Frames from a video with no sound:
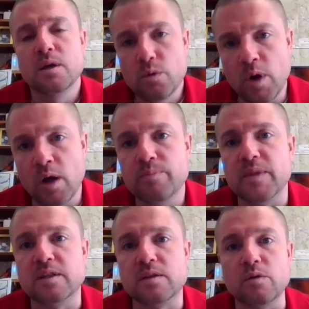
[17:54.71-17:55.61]
Well,
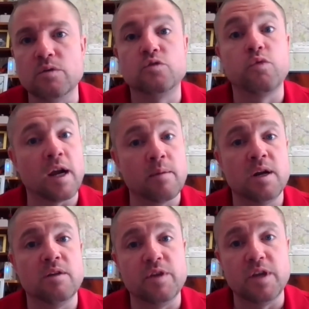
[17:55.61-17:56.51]
it's recommended
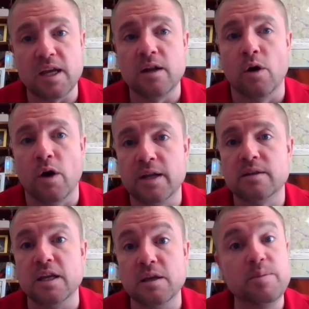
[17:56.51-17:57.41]
if you get an audit
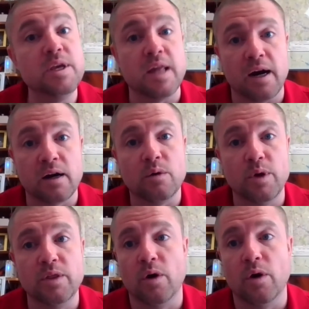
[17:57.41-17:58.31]
that you be there
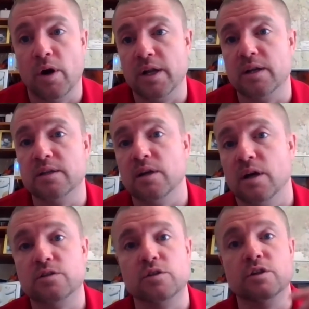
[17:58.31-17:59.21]
when the audit is
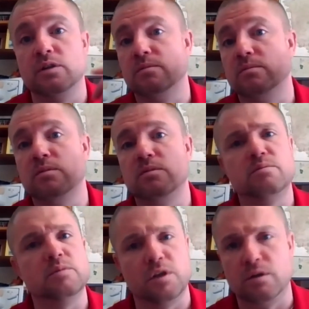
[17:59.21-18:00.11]
done, so you can,
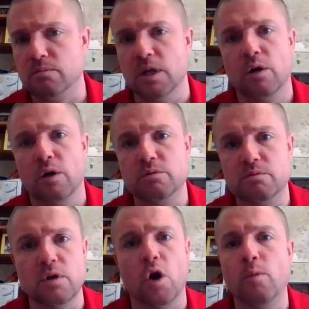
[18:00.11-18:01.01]
the
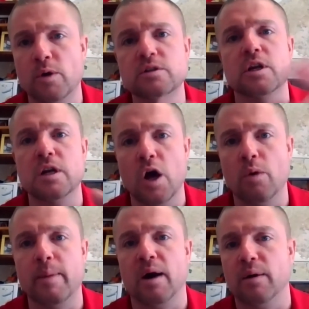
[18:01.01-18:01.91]
homeowners are going to know
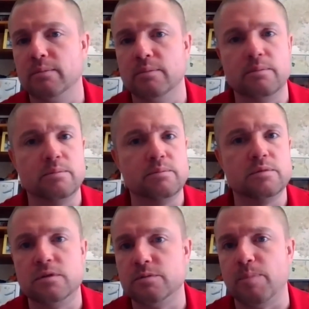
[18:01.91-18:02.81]
about
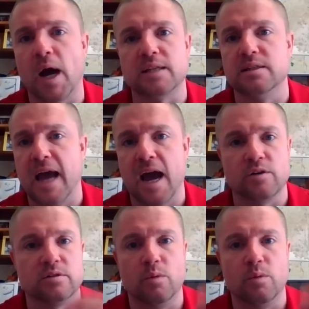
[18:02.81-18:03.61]
spots in the house they